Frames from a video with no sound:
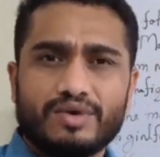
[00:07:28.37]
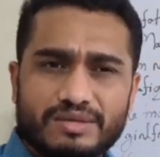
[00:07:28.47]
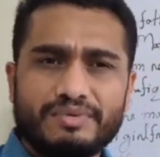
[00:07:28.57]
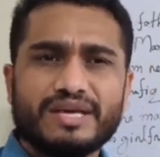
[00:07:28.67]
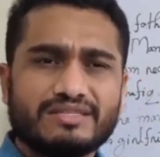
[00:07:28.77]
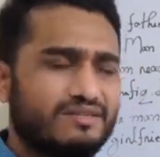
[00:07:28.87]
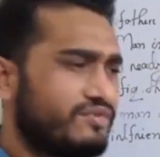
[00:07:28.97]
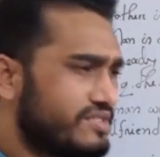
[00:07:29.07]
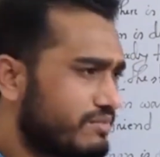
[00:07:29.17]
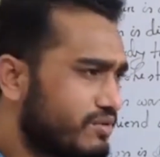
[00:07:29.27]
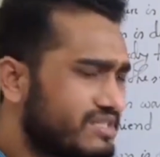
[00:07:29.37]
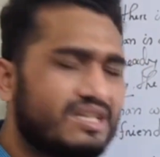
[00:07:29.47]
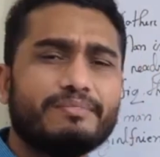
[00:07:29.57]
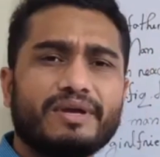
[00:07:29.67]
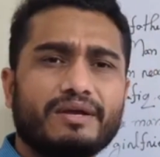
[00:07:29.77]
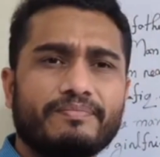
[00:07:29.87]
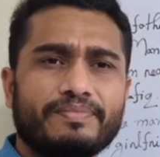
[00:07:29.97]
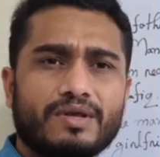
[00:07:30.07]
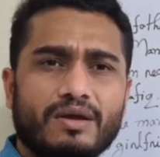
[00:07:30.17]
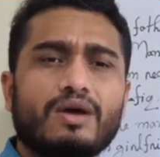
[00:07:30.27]
for example, sleeping.
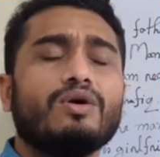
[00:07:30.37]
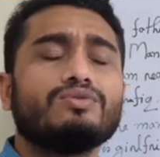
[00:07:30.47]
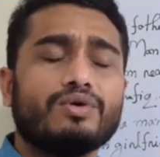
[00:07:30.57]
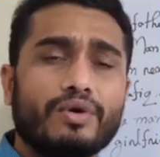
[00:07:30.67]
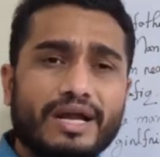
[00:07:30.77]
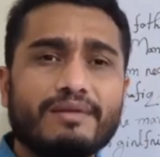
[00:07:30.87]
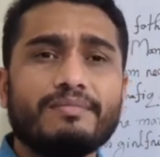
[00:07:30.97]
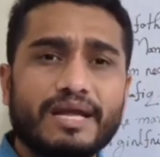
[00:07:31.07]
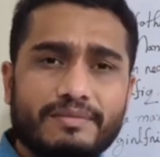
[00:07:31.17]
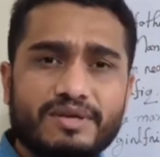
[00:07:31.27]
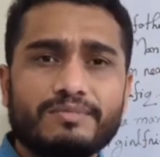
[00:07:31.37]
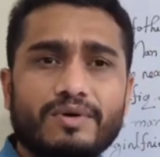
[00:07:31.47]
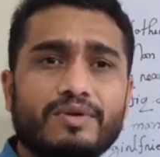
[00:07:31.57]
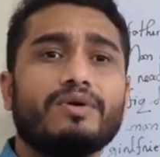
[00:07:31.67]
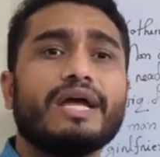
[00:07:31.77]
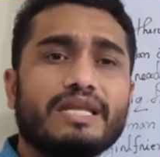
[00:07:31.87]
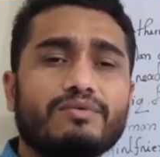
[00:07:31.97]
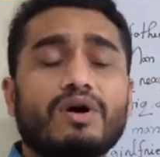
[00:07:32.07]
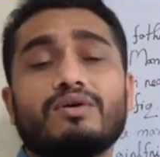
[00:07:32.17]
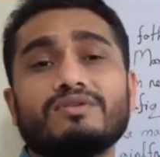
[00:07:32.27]
So when any people or
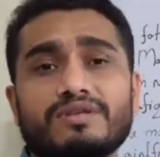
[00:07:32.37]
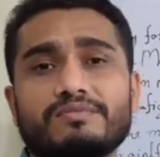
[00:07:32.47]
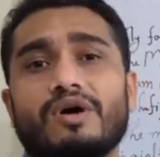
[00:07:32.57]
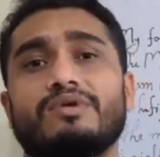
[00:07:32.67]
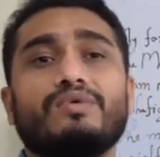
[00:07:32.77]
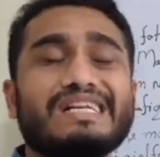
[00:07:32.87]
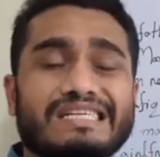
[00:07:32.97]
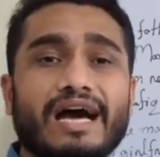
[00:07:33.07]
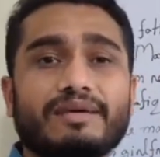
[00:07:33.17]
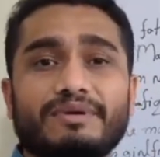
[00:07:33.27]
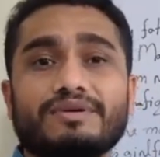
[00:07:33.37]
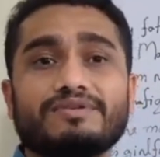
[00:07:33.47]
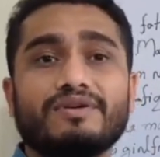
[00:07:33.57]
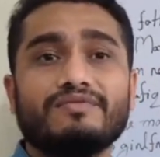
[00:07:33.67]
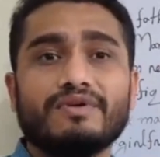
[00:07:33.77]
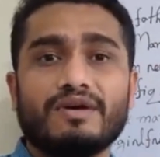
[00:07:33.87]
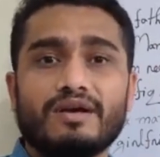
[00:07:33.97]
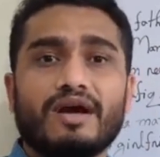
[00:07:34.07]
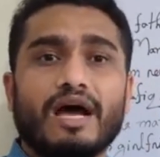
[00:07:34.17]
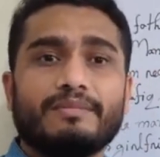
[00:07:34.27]
anyone or someone will die because of,
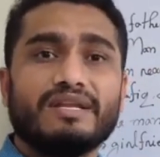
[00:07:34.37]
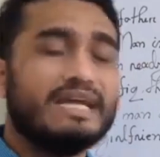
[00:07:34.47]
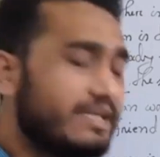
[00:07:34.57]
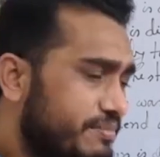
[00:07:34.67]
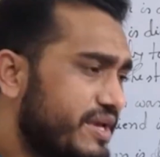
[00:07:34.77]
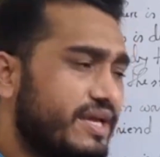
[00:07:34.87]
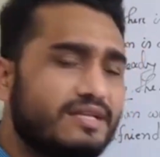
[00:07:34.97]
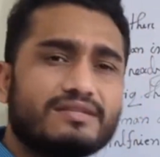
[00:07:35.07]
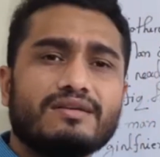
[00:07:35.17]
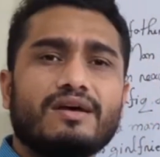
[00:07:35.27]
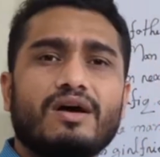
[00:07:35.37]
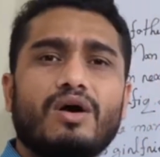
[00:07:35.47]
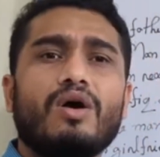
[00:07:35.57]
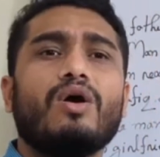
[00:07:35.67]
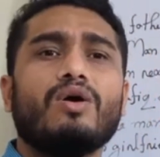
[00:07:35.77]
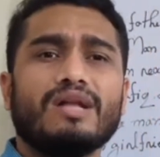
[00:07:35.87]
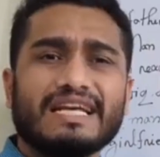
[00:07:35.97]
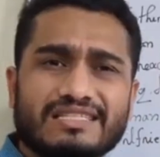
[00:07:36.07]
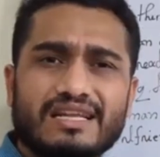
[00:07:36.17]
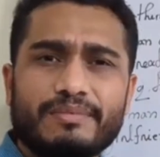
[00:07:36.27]
in peace, or
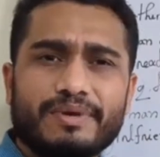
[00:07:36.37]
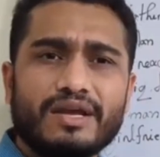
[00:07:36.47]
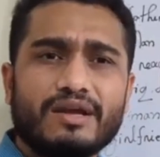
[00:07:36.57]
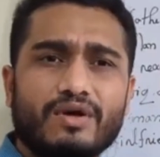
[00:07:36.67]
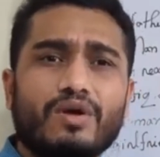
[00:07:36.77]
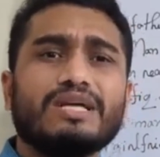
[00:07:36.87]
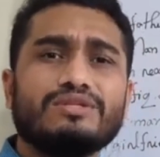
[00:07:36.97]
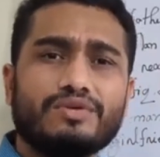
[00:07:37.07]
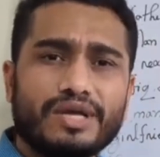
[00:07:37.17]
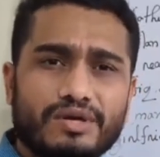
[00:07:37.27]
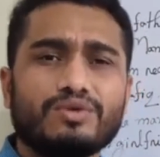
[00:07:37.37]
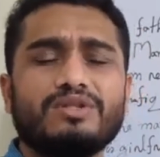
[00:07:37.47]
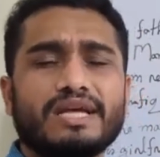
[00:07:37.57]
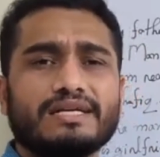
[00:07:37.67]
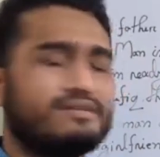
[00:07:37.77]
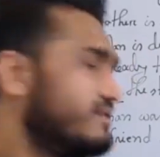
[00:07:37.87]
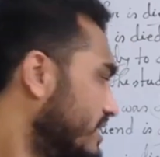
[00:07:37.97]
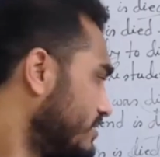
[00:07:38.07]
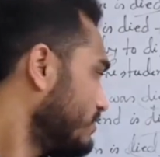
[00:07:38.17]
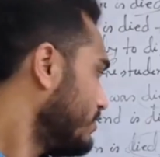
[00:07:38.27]
like sleeping, or in doing good things,
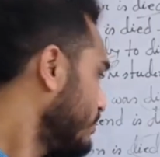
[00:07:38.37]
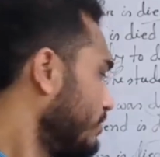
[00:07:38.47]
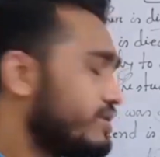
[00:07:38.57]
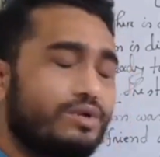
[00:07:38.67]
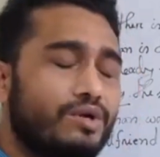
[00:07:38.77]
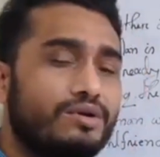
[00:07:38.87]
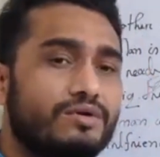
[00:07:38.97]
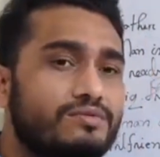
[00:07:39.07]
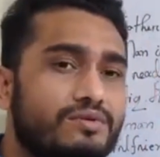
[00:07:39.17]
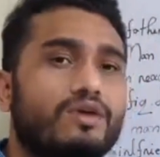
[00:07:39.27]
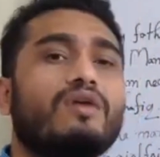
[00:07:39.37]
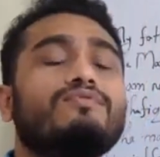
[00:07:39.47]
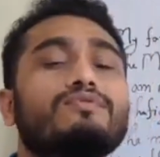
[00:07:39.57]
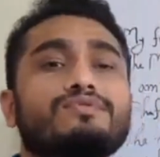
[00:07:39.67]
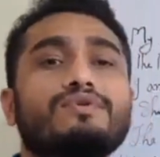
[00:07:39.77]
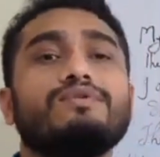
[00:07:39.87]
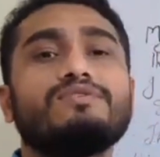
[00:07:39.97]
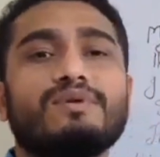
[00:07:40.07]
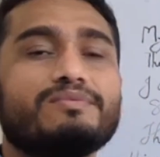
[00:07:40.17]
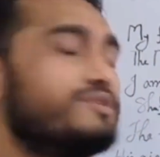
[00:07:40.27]
then what we will use? Of course, we will
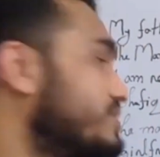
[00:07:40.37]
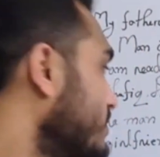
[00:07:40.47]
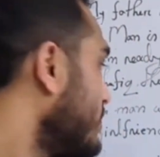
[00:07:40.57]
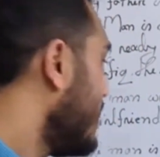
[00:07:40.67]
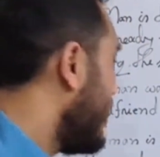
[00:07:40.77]
use preposition